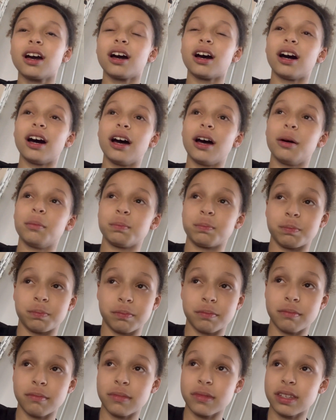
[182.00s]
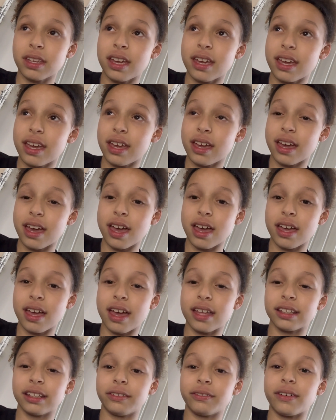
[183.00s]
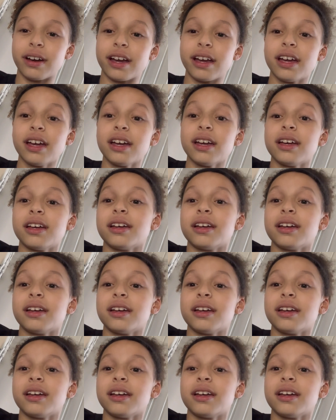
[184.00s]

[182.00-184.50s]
Um, anyway,